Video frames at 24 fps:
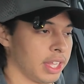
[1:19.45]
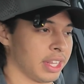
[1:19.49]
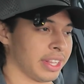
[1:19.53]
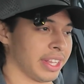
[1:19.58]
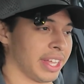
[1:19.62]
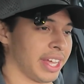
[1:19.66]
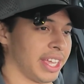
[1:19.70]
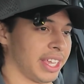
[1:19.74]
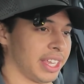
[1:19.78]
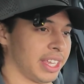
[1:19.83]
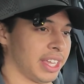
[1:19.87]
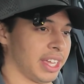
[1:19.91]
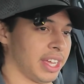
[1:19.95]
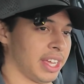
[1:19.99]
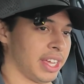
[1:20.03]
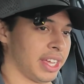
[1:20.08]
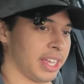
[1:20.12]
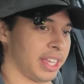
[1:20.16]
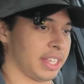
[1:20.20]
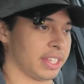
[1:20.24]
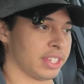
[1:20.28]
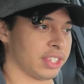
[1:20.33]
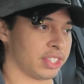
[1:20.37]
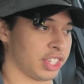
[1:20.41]
Like
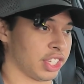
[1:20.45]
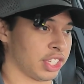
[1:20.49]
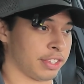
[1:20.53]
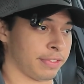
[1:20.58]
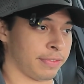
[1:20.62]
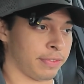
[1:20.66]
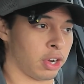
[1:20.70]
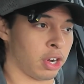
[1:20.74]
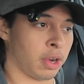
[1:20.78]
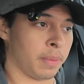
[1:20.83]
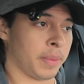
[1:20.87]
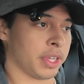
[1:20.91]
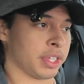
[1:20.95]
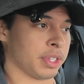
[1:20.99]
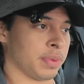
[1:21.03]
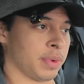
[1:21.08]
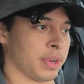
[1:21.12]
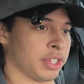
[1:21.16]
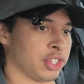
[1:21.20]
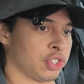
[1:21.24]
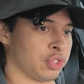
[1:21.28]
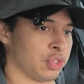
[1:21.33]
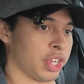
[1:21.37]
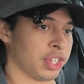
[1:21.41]
it just gets firm, doesn't
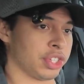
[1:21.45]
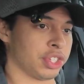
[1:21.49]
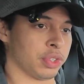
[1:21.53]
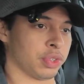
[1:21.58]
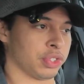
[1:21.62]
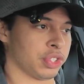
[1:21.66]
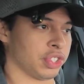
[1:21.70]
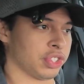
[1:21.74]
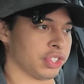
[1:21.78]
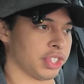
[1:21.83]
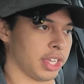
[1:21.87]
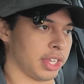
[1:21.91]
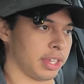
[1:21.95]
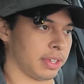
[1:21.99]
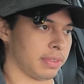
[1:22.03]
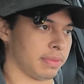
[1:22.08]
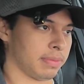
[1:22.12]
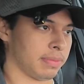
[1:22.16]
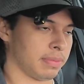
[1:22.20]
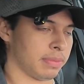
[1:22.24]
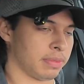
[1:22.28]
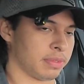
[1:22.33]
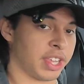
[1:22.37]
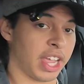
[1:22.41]
want to stretch. It'll just like
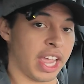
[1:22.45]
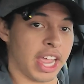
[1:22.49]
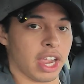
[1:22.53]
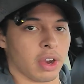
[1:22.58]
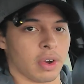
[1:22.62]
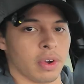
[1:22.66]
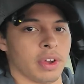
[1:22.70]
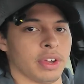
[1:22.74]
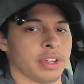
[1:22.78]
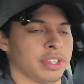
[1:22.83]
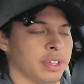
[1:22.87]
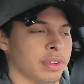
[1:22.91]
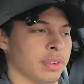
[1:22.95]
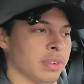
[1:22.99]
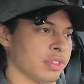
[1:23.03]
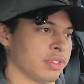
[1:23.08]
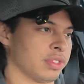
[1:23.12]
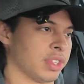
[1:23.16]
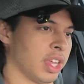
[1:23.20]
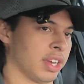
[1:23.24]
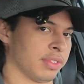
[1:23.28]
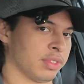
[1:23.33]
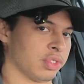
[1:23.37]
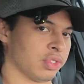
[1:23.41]
tear on you
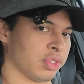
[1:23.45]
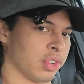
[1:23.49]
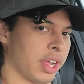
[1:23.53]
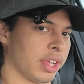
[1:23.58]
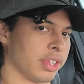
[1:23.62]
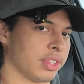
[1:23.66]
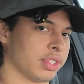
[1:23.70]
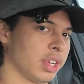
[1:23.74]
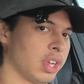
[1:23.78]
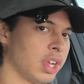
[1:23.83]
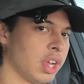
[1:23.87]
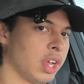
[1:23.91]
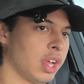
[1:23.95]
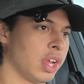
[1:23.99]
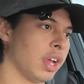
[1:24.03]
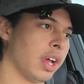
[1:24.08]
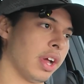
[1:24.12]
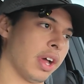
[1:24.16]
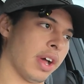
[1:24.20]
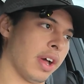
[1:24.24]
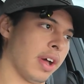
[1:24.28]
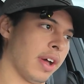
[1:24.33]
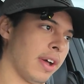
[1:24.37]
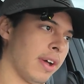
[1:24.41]
instead of stretch.
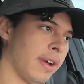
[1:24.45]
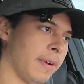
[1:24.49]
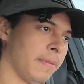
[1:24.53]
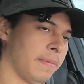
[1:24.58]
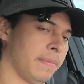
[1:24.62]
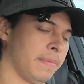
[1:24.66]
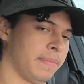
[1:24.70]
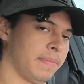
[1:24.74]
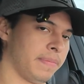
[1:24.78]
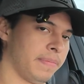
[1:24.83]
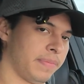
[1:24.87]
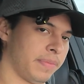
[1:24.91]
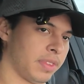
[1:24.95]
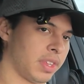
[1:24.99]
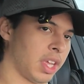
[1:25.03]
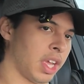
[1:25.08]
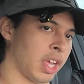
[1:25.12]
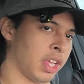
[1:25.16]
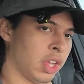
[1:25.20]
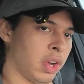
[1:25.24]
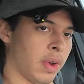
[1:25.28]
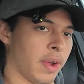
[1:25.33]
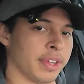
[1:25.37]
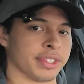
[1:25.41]

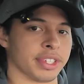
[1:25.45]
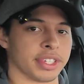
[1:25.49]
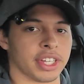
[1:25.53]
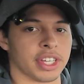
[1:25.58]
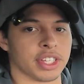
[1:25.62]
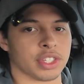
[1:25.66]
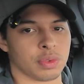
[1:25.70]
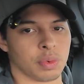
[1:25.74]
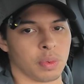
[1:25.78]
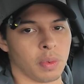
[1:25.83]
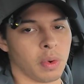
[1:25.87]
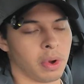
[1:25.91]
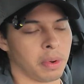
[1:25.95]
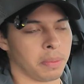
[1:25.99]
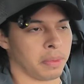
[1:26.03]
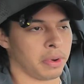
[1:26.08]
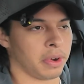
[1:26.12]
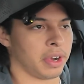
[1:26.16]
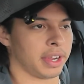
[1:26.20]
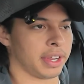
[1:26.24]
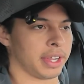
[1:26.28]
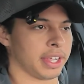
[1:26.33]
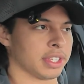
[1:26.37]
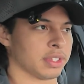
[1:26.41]
And as it gets
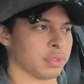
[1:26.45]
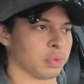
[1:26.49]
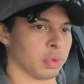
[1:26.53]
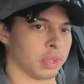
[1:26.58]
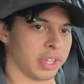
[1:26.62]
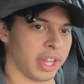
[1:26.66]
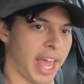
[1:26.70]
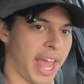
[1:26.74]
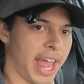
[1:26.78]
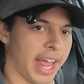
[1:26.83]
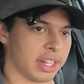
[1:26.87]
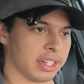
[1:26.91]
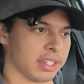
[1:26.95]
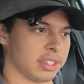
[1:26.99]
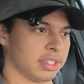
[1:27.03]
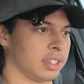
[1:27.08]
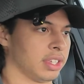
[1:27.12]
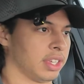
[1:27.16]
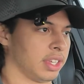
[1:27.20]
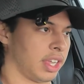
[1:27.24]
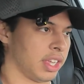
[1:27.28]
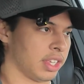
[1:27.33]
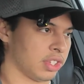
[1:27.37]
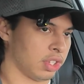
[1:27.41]
warmer, it gets
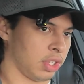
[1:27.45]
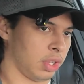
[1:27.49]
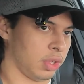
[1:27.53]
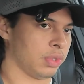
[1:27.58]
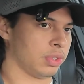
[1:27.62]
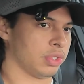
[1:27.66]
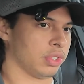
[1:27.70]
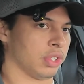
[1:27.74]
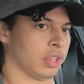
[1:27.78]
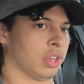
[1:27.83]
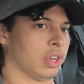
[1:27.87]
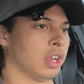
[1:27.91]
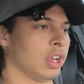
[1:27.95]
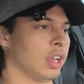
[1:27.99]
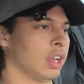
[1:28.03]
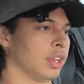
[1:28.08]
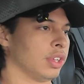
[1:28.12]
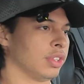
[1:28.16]
relaxed, it gets looser.